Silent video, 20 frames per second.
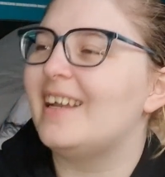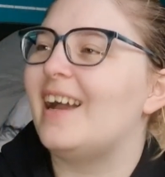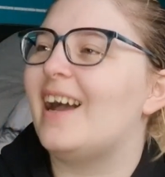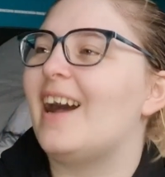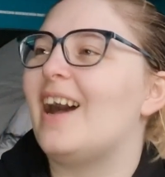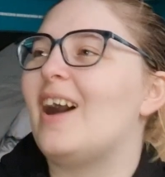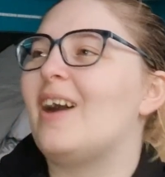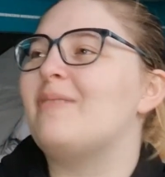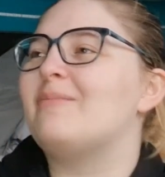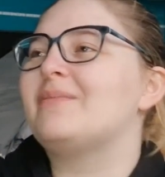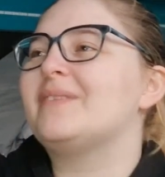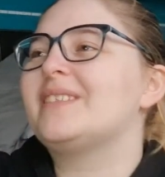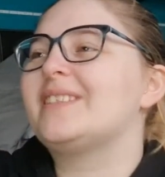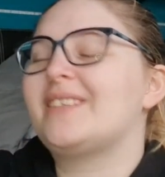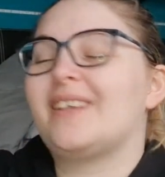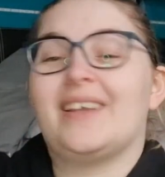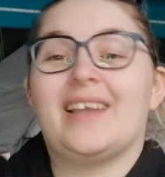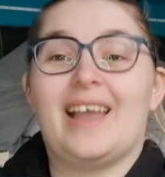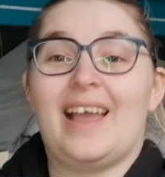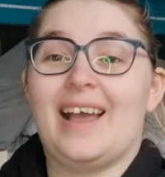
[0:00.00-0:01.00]
So
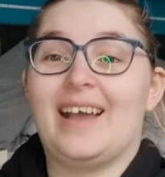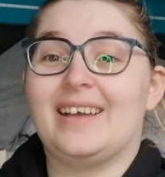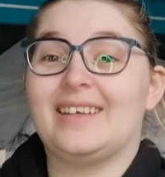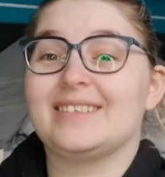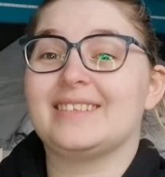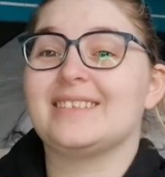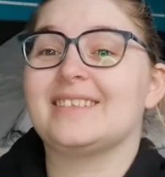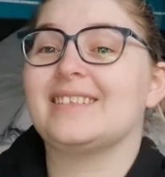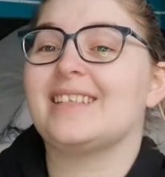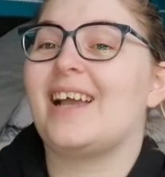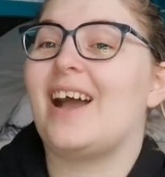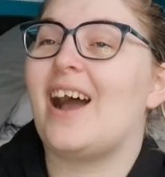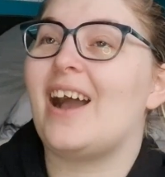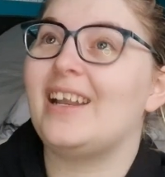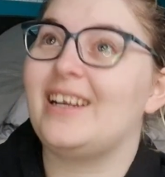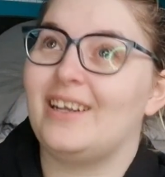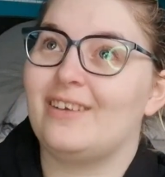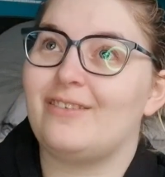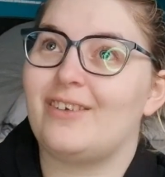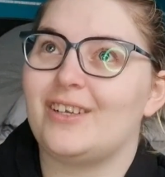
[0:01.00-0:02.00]
yeah,
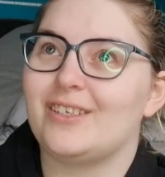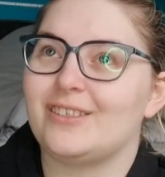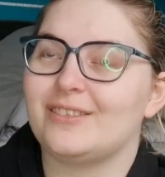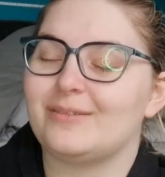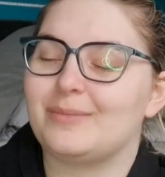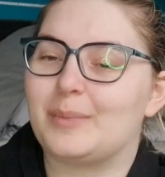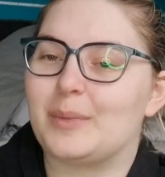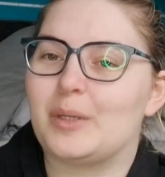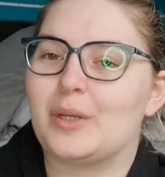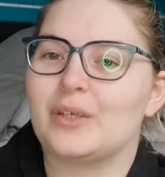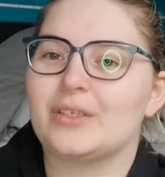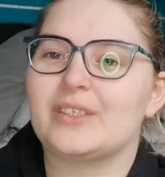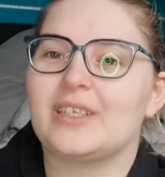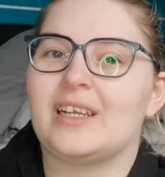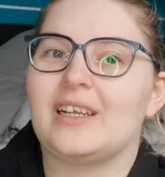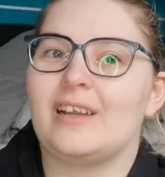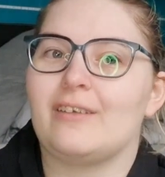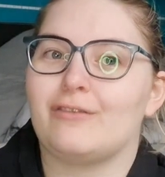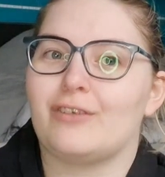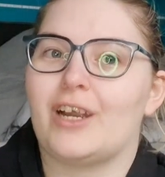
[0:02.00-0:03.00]
I love her books
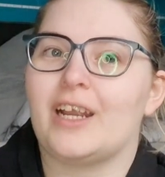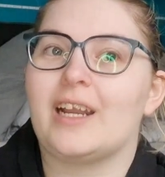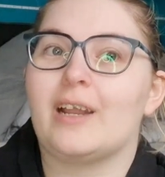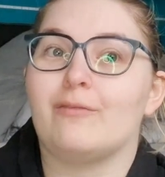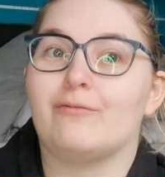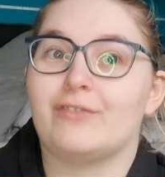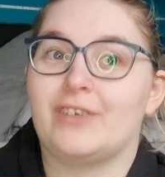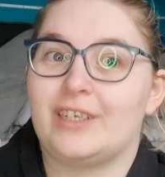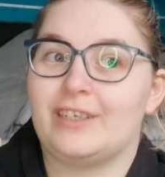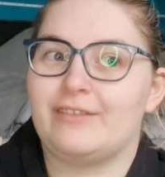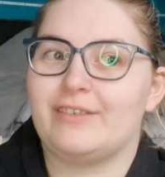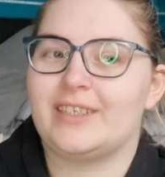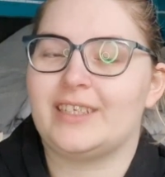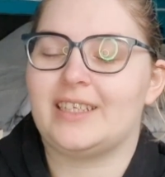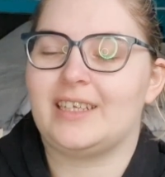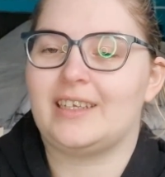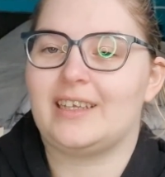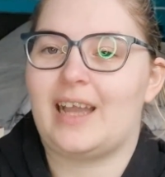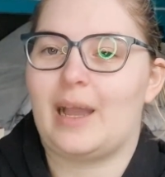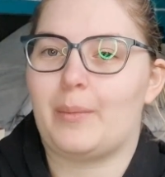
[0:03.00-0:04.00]
and love writing. I'm really,
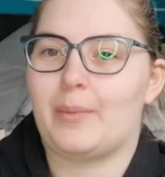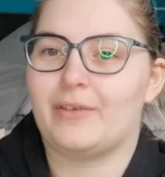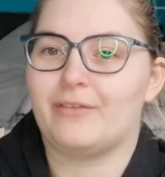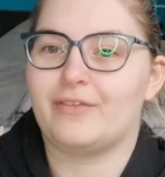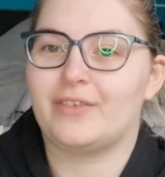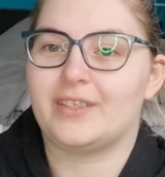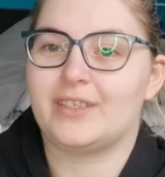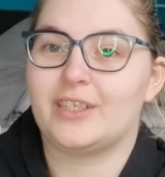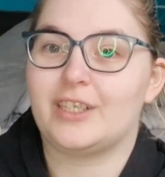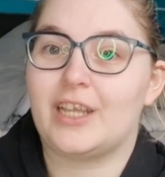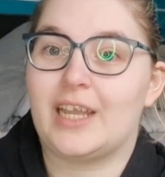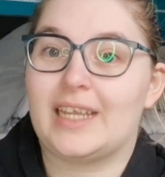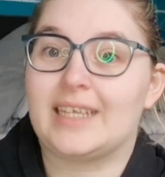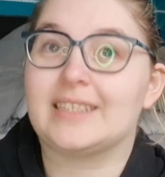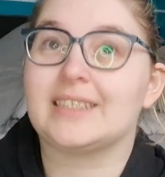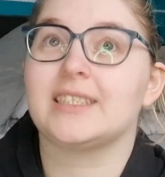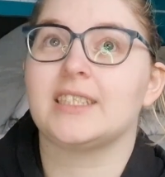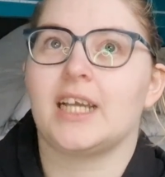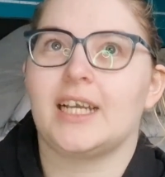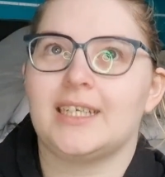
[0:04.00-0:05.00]
really happy,
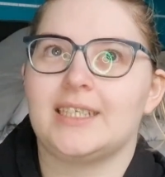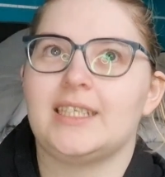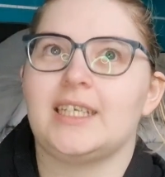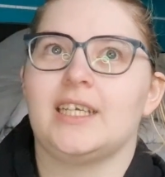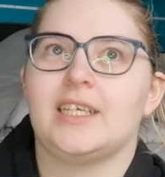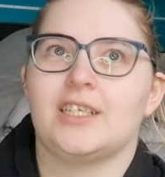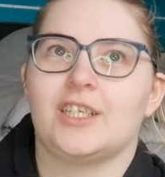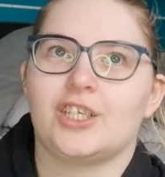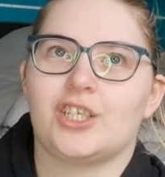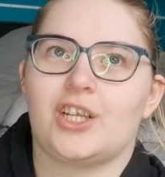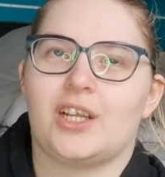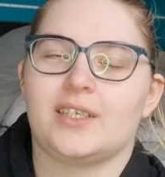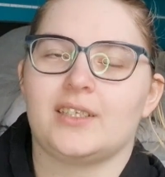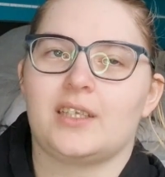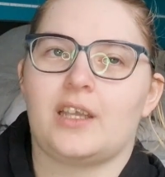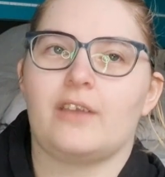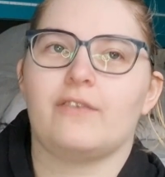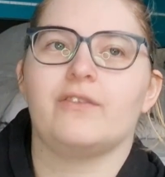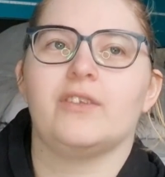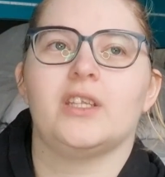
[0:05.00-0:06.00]
excited, shall I
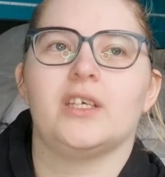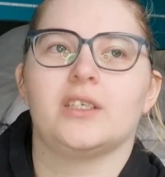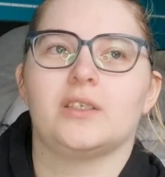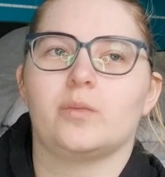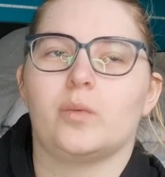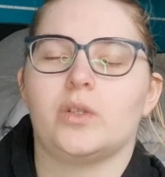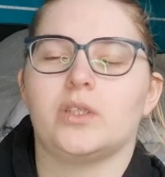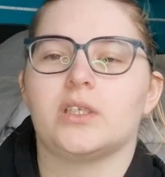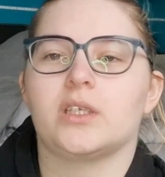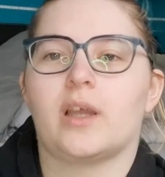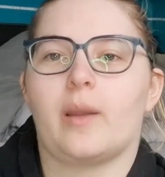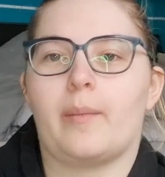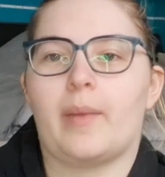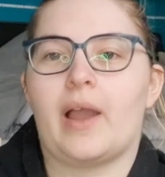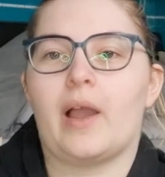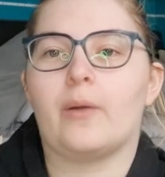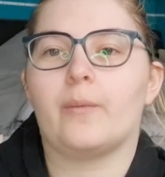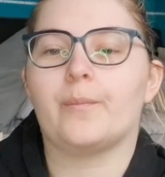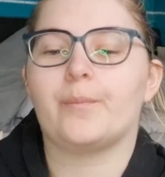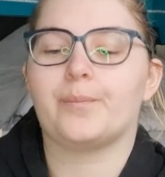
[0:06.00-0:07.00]
say, for this one to come
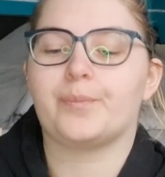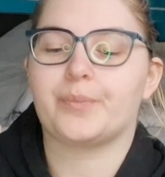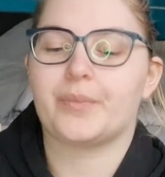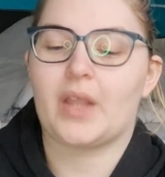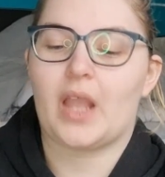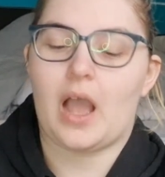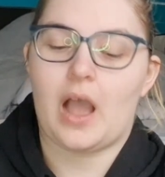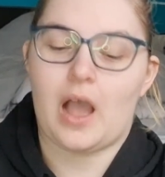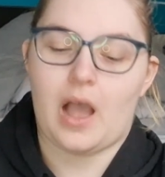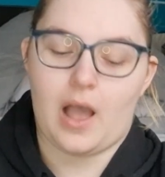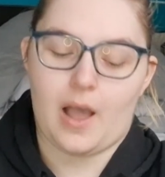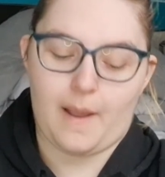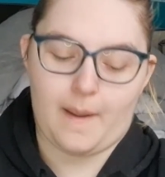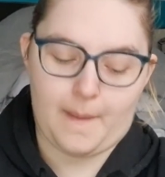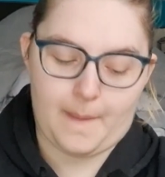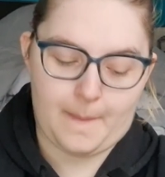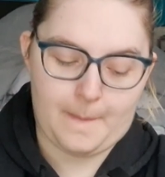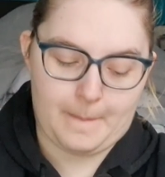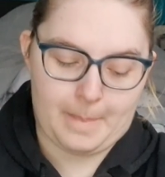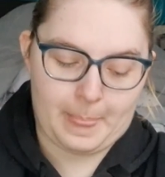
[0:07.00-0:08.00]

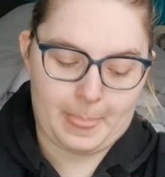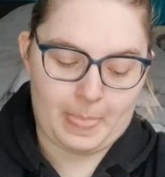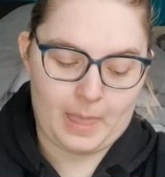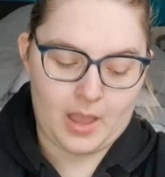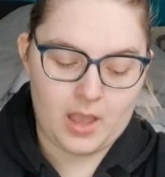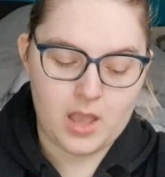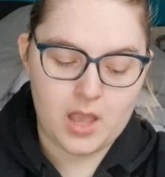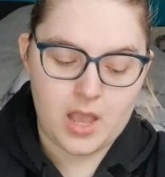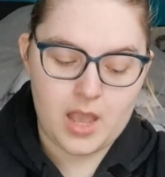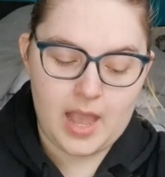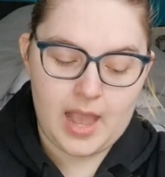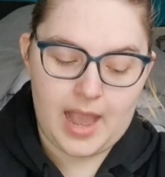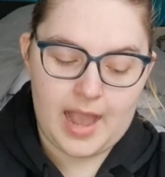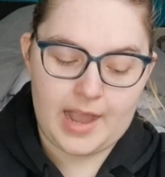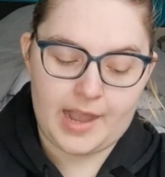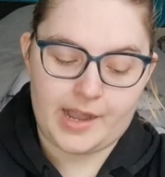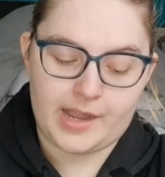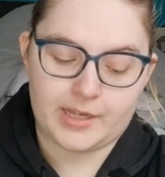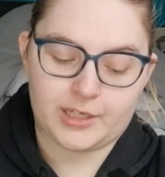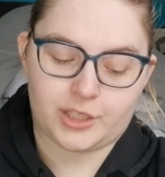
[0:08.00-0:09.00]
out.
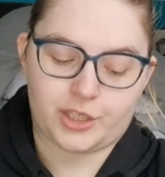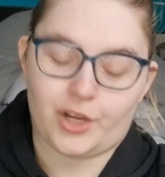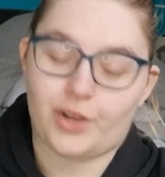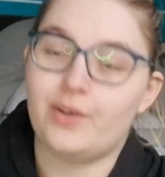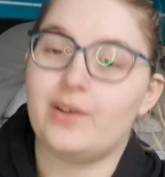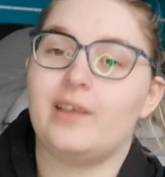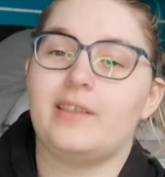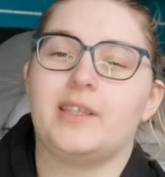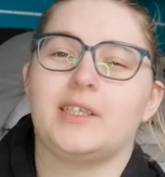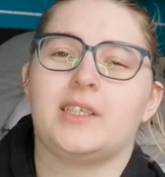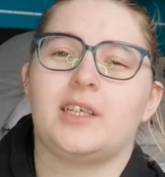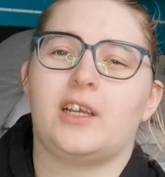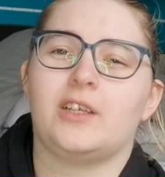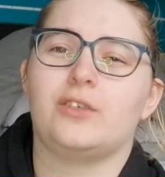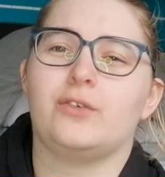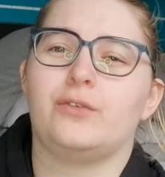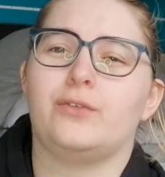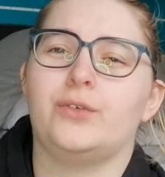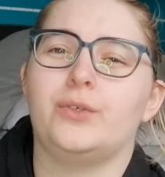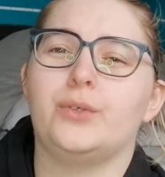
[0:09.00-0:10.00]
And don't let the
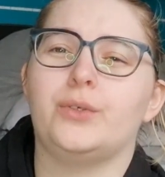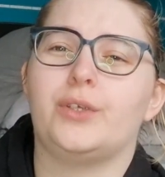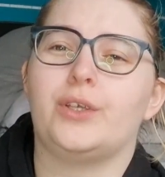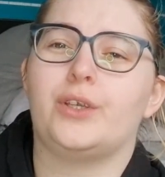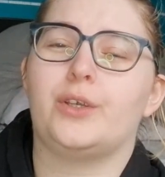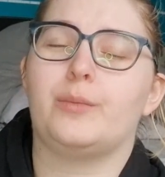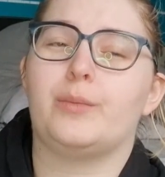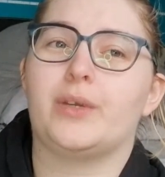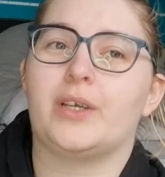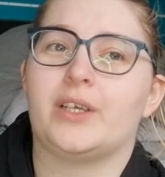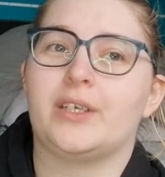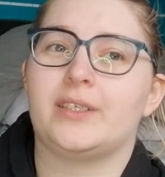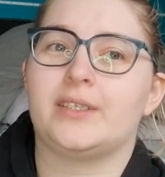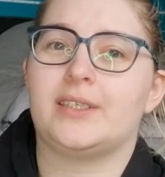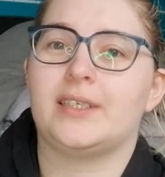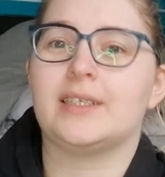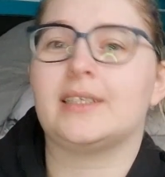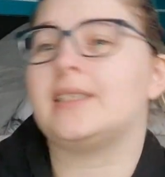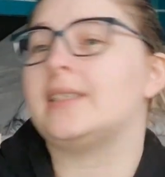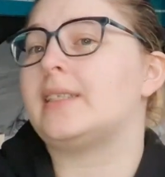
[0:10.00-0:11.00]
title fool you, because
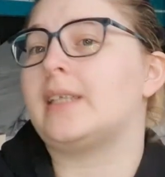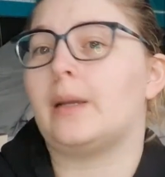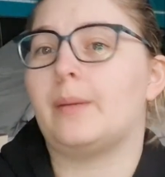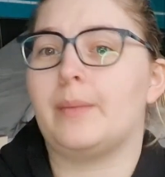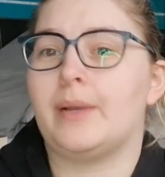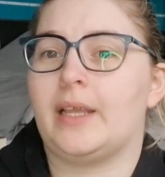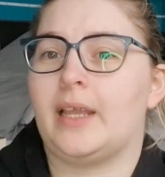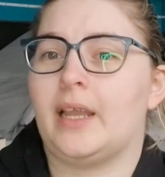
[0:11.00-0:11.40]
this is Emily